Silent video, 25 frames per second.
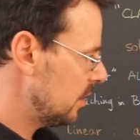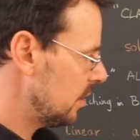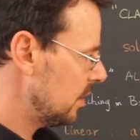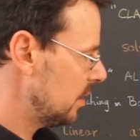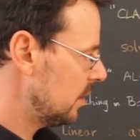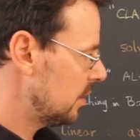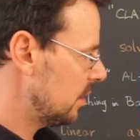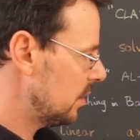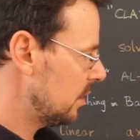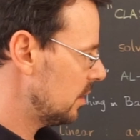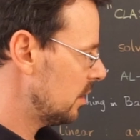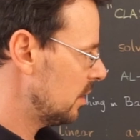
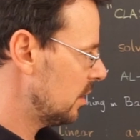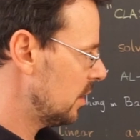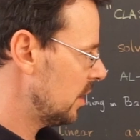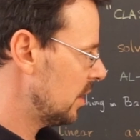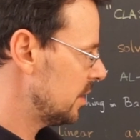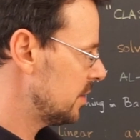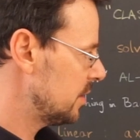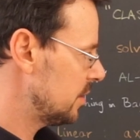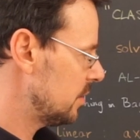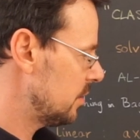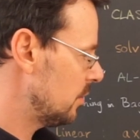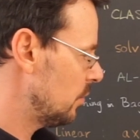it
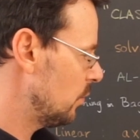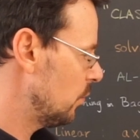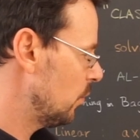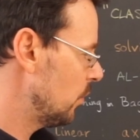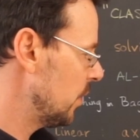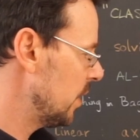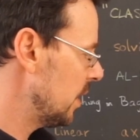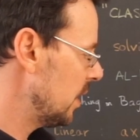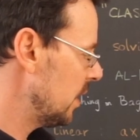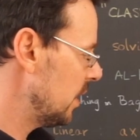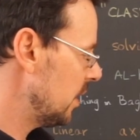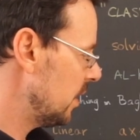gets
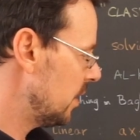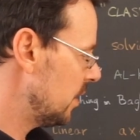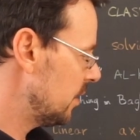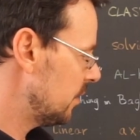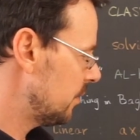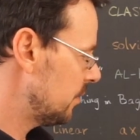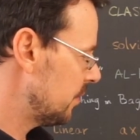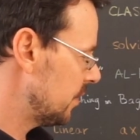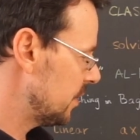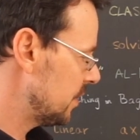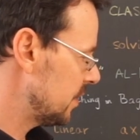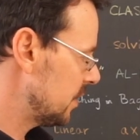really
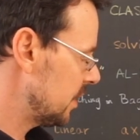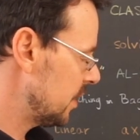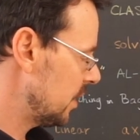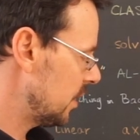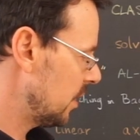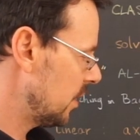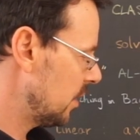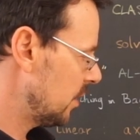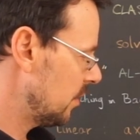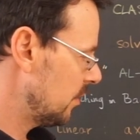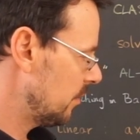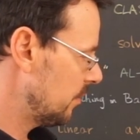
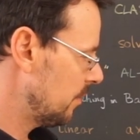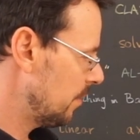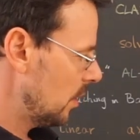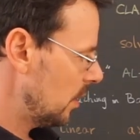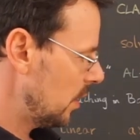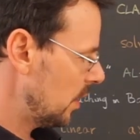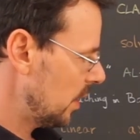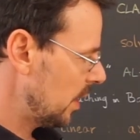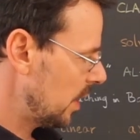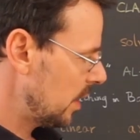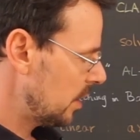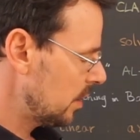interesting.
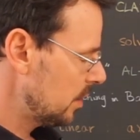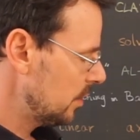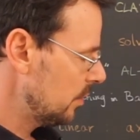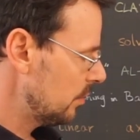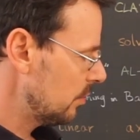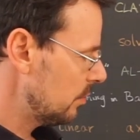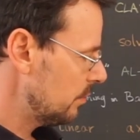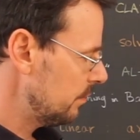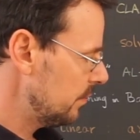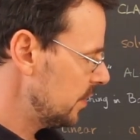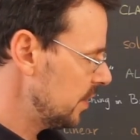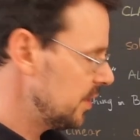A young
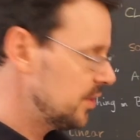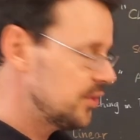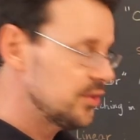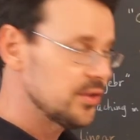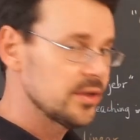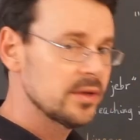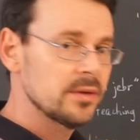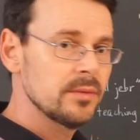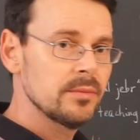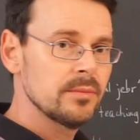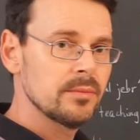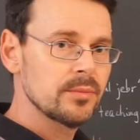
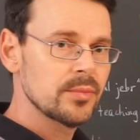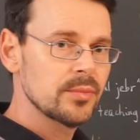Norwegian